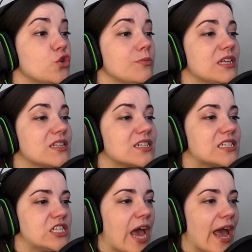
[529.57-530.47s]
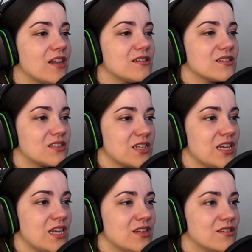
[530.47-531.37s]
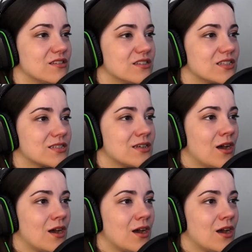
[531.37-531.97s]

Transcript: you mean there's 10 scenes